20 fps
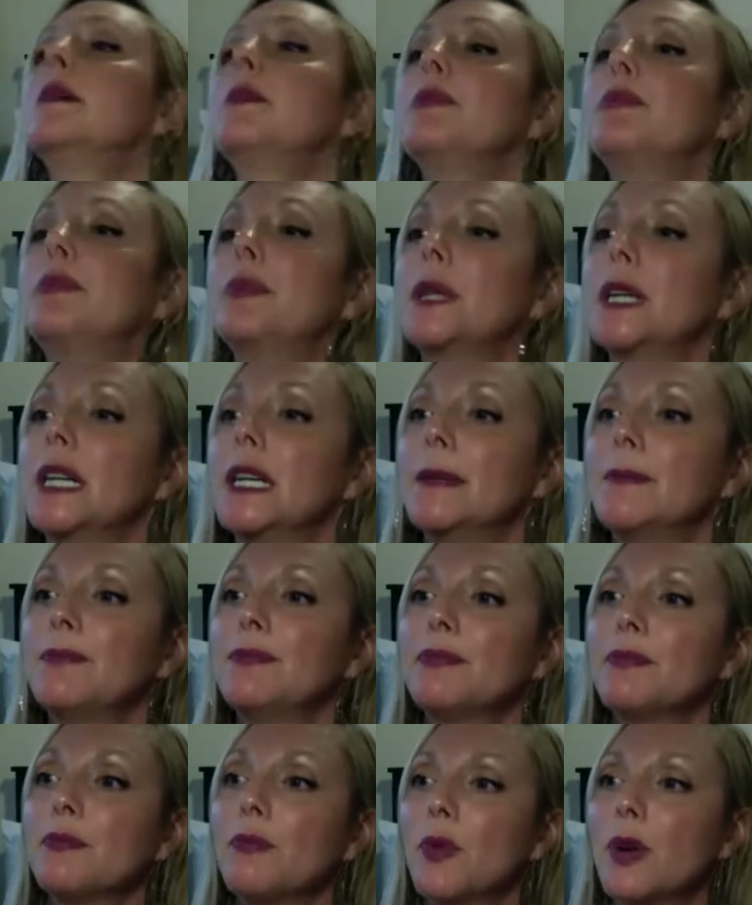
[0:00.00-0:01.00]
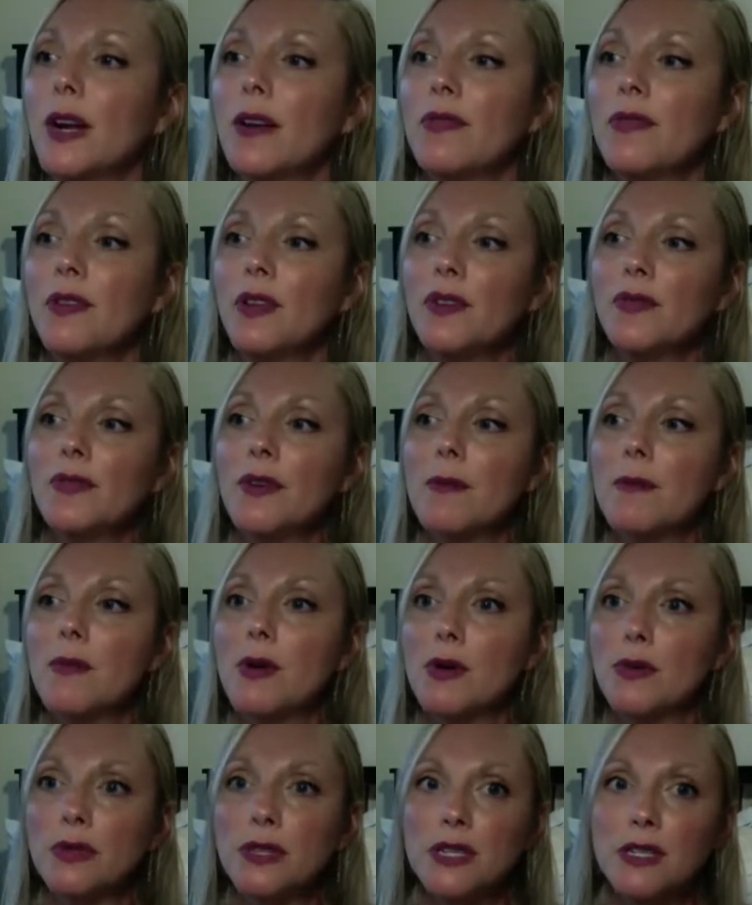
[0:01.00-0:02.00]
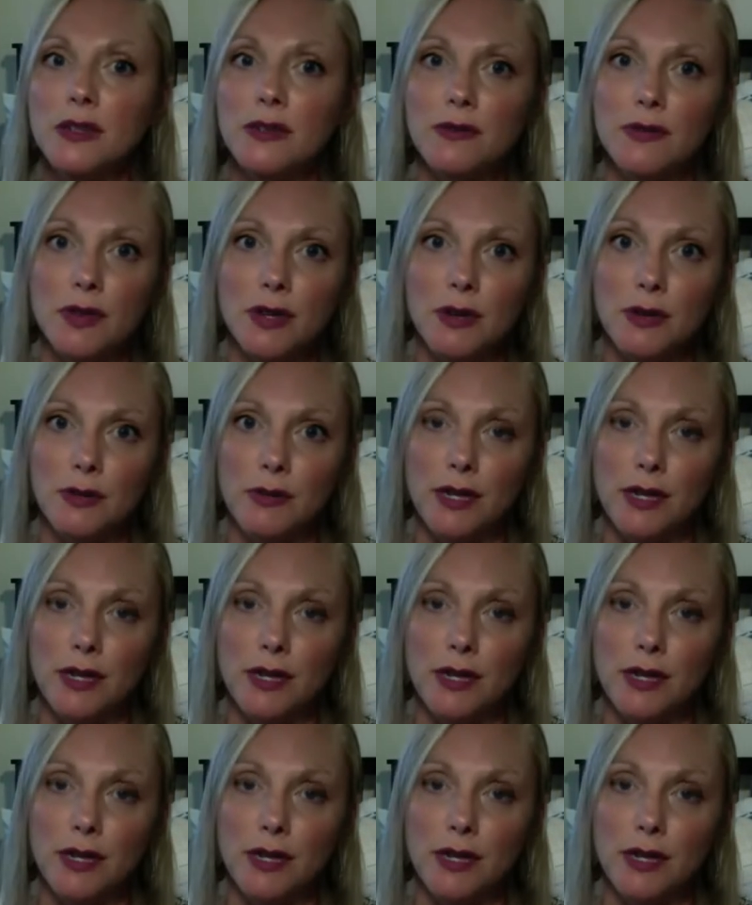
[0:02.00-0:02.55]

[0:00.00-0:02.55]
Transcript: but what I feel for most of you